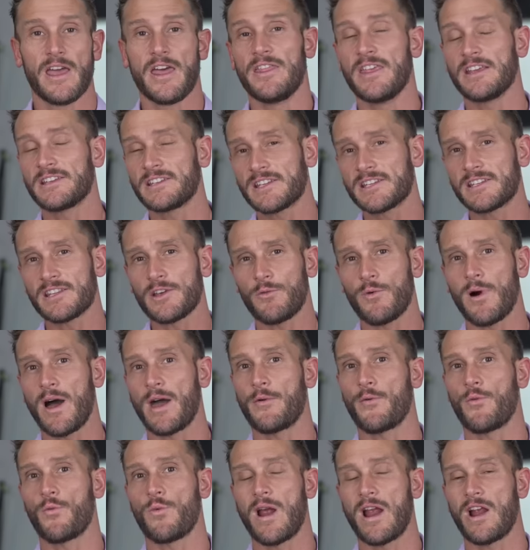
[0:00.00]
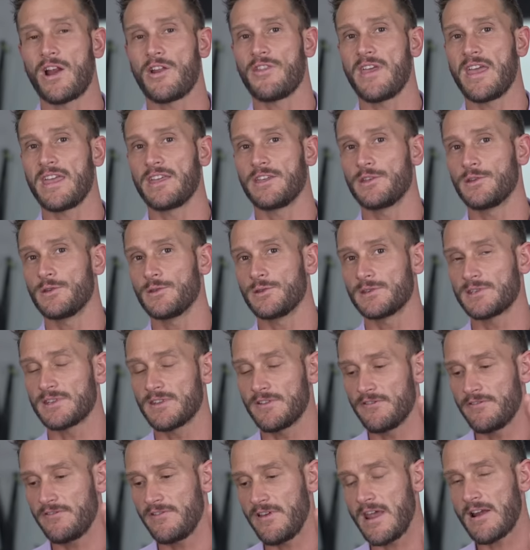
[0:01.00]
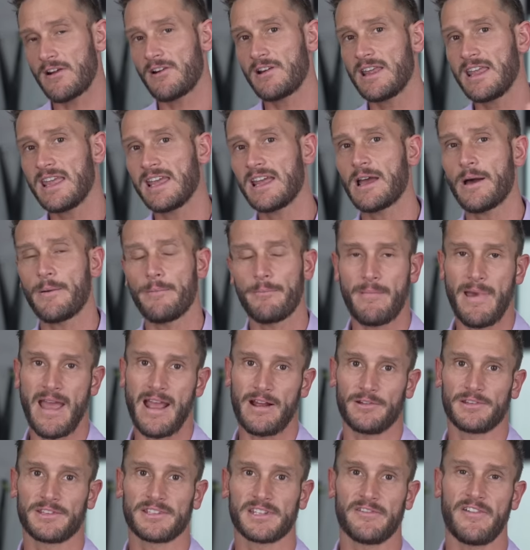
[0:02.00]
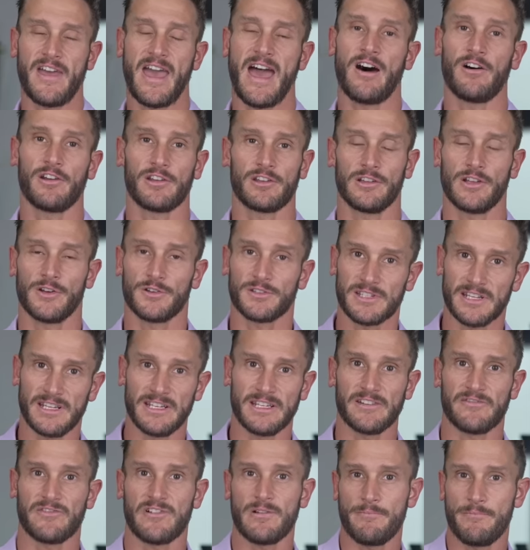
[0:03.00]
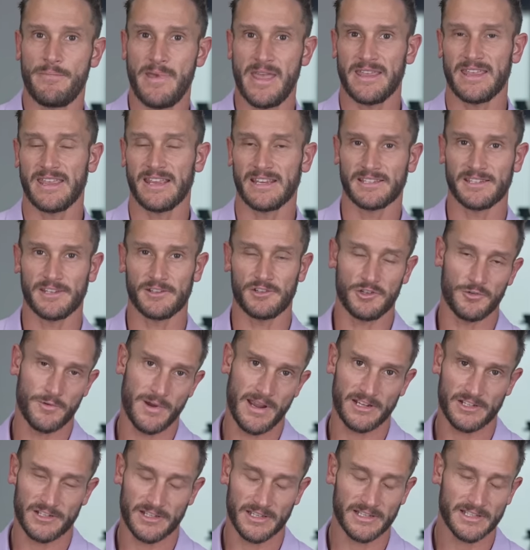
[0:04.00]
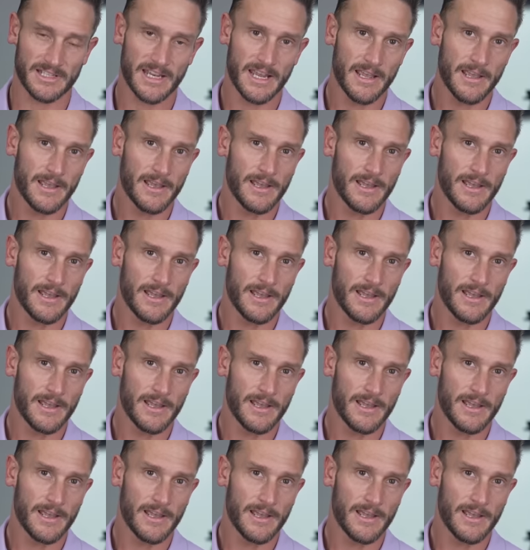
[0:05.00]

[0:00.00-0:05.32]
This is the one where they used varying amounts of allulose in different baking situations.